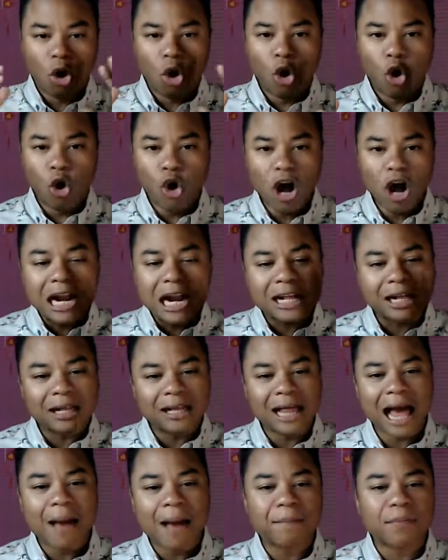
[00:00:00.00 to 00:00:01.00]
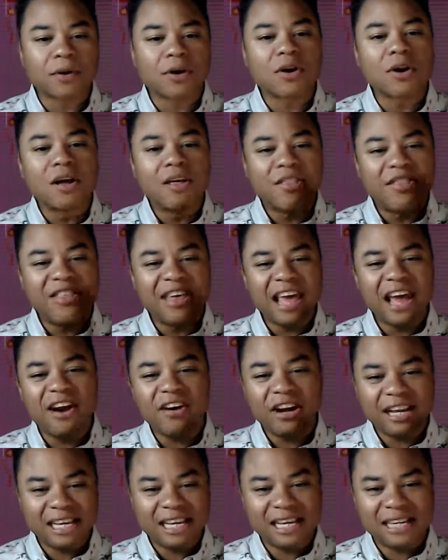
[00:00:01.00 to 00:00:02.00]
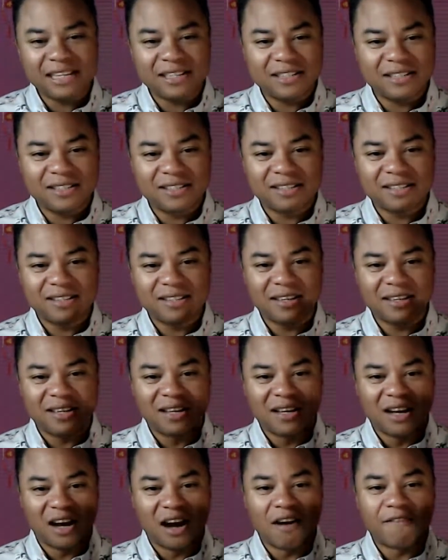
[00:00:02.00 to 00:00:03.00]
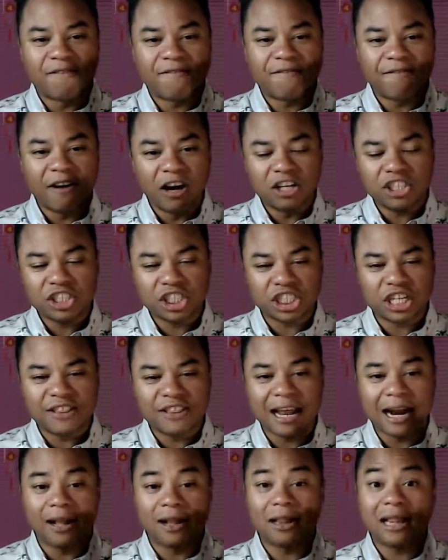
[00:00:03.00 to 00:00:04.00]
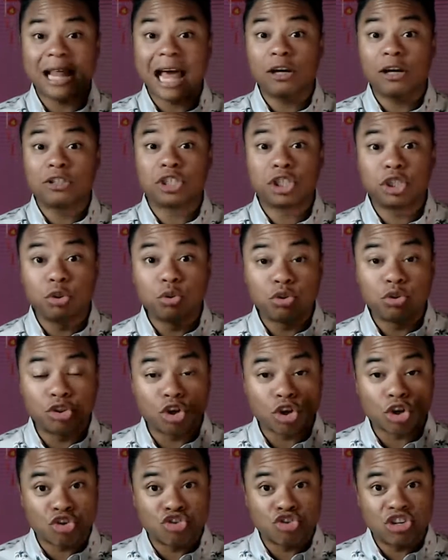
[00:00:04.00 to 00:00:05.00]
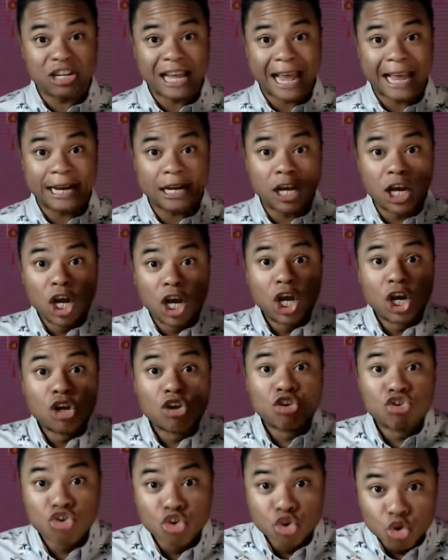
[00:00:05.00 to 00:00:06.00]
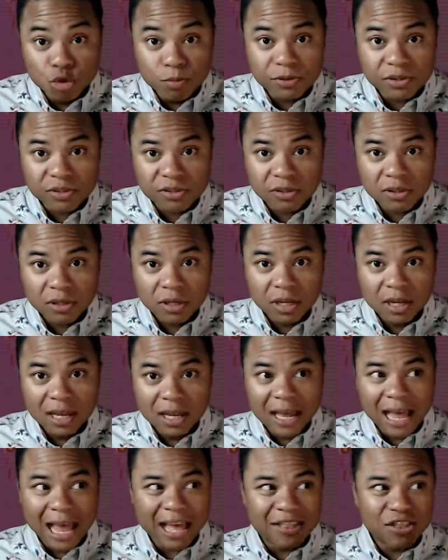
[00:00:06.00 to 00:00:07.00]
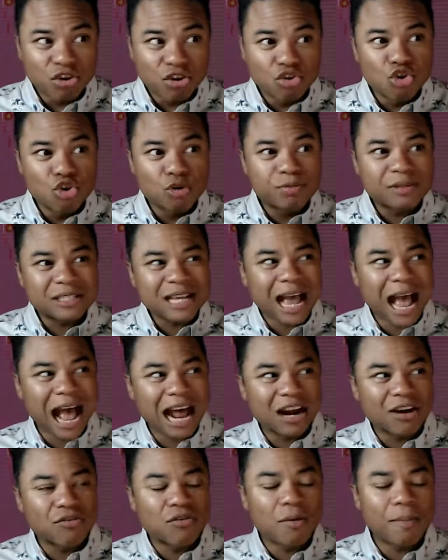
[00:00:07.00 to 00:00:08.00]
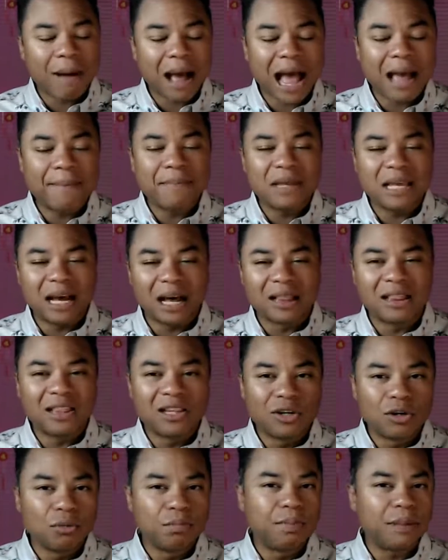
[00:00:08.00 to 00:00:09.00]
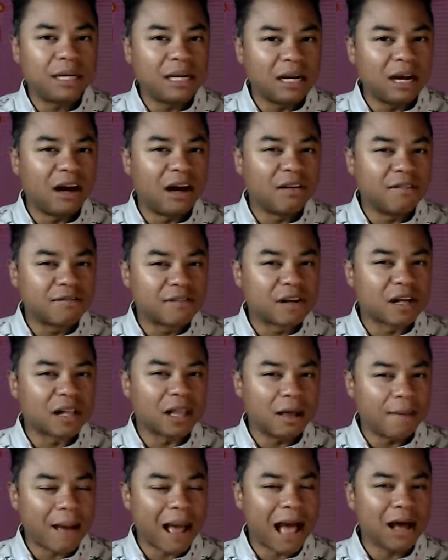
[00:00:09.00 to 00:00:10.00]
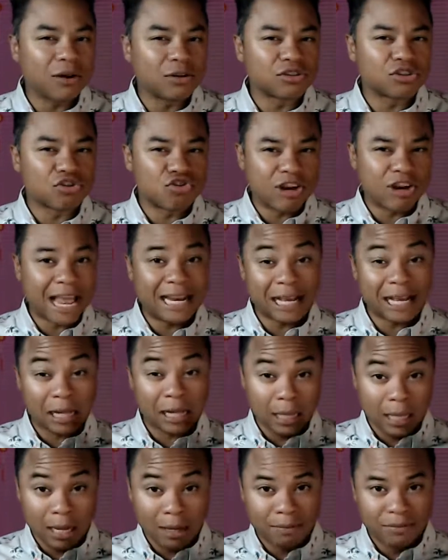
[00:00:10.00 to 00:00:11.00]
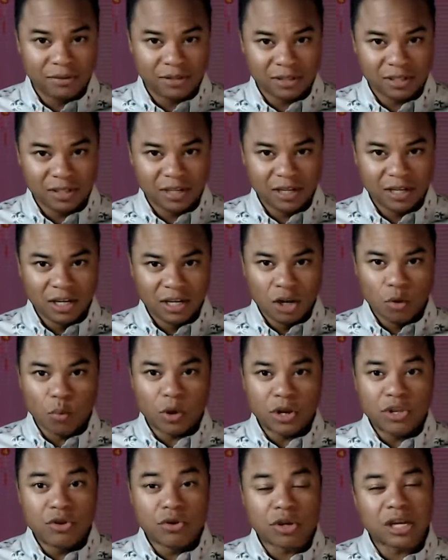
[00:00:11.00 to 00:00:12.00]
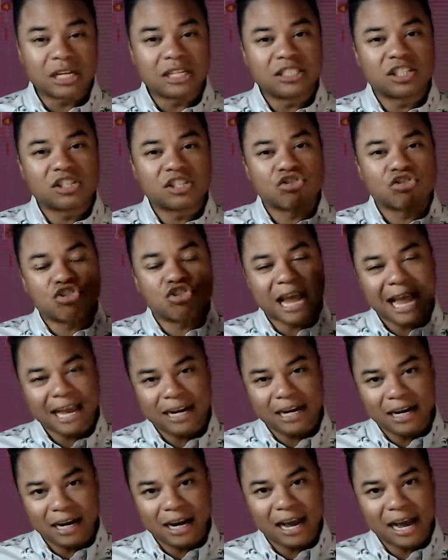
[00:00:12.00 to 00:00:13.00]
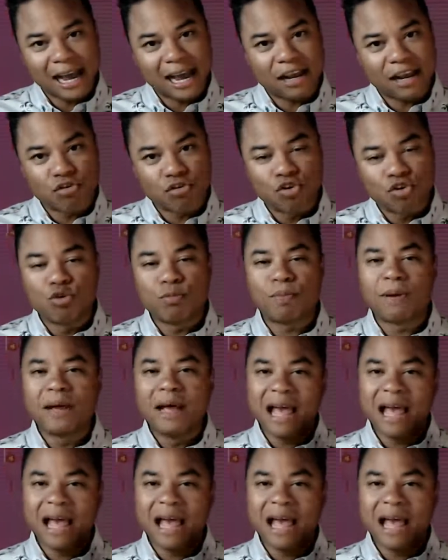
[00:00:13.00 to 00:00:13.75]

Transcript: On Clapper, there is a function that allows you to create groups. And the groups kind of remind me a little bit of Clubhouse creating clubs, where you can create a group